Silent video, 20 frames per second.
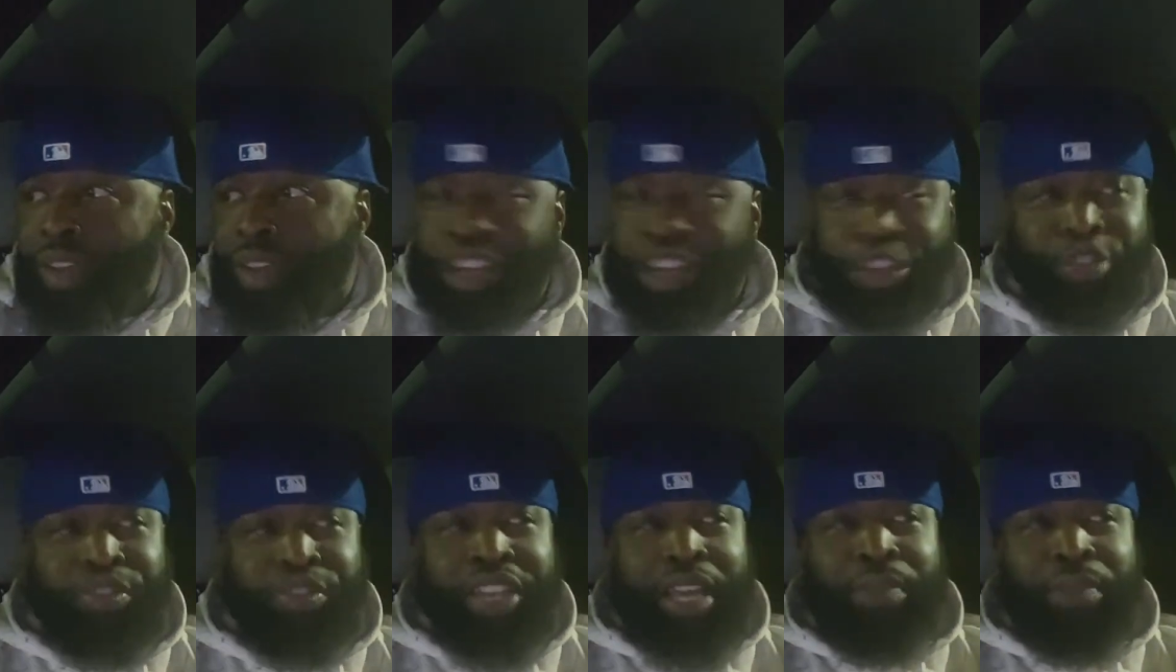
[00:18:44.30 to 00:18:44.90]
You
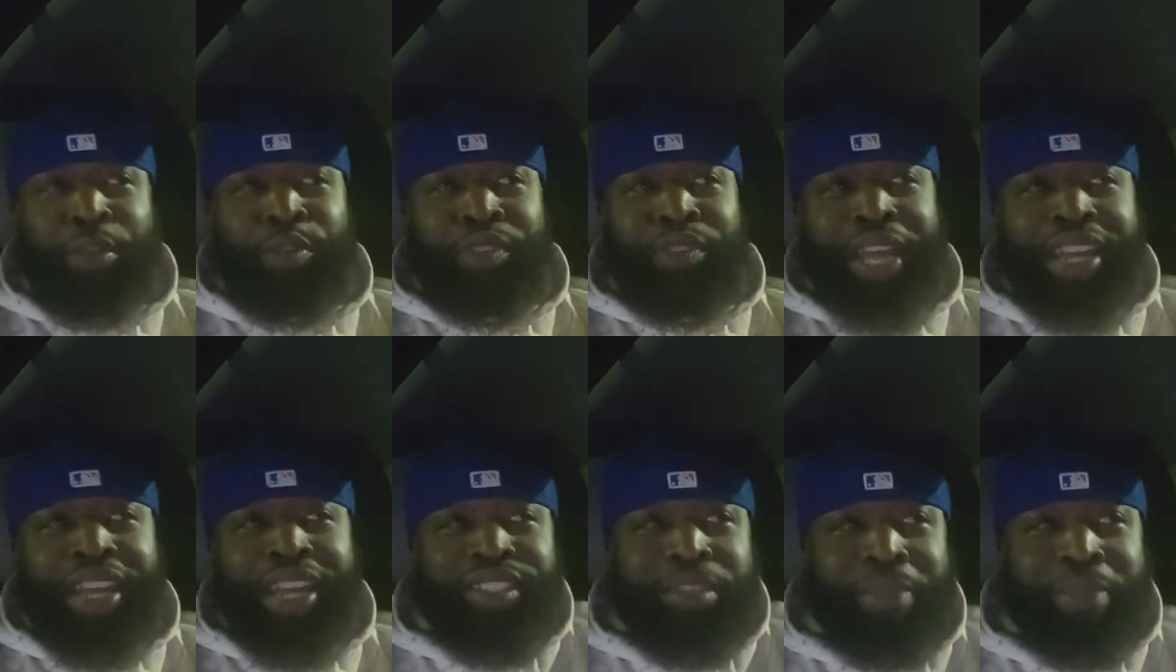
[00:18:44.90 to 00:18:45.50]
tell them you
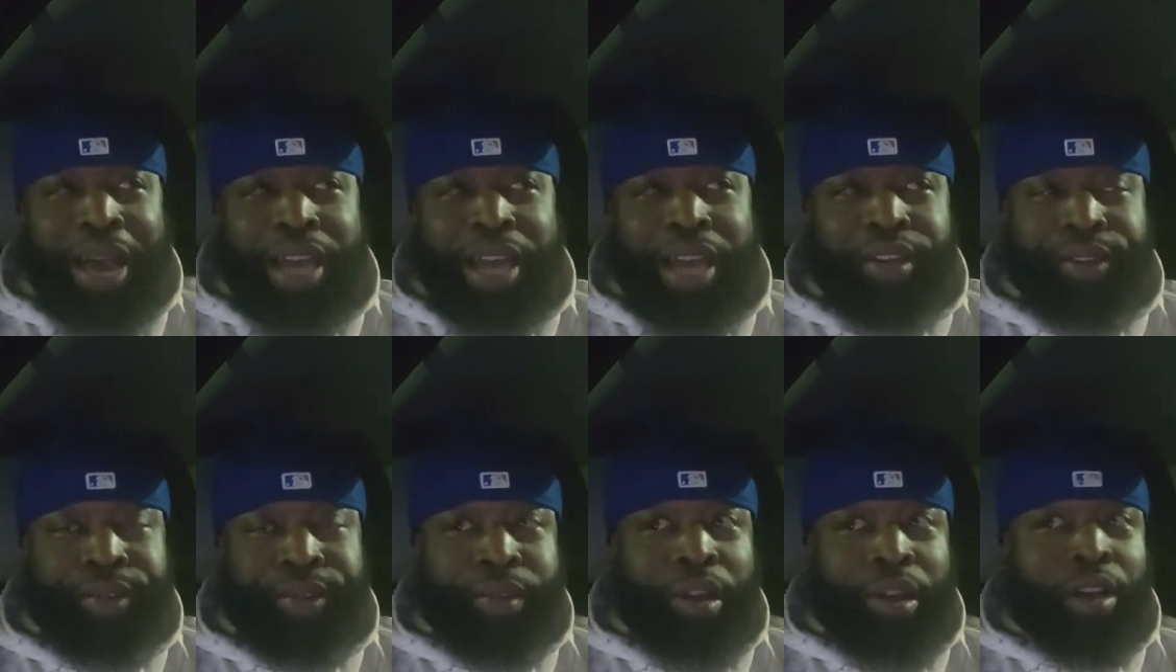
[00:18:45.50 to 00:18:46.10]
dating somebody
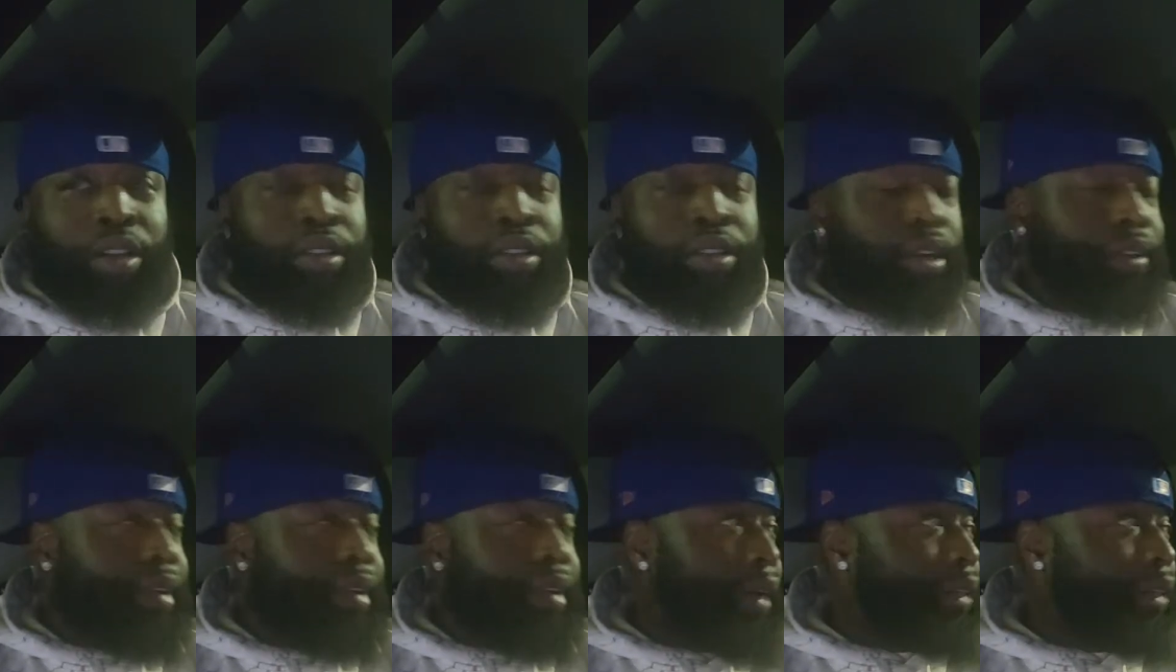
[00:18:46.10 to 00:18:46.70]
new. All
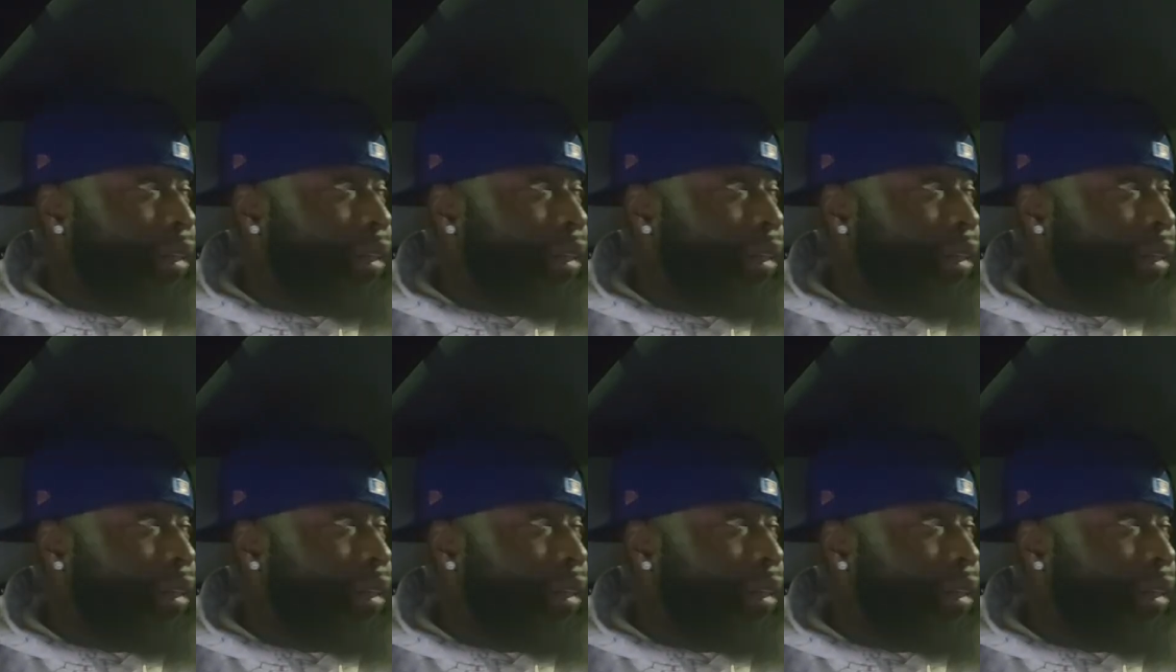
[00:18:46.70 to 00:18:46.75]
right.